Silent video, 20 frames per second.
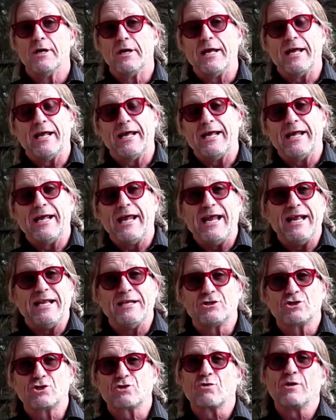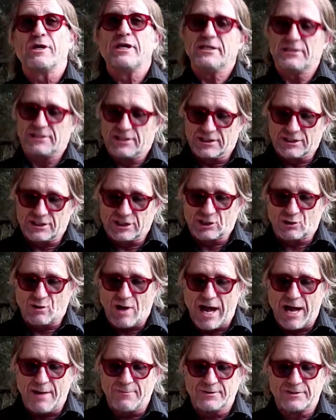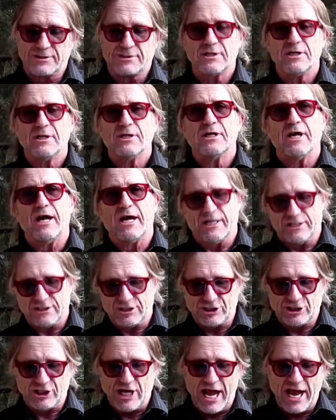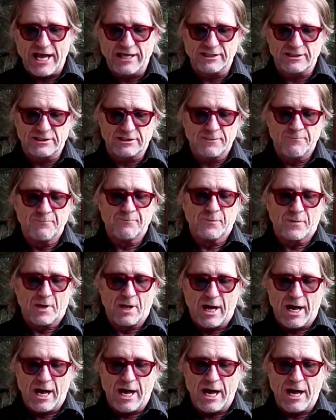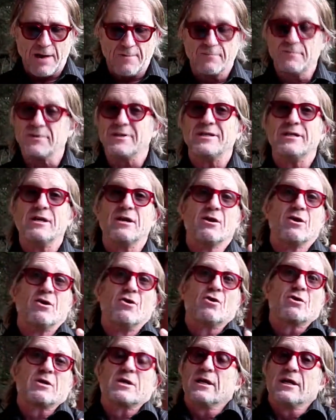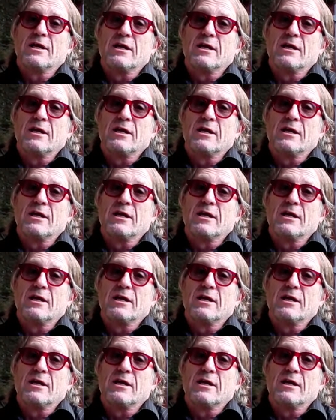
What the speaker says: in trees and shrubs, sheds, look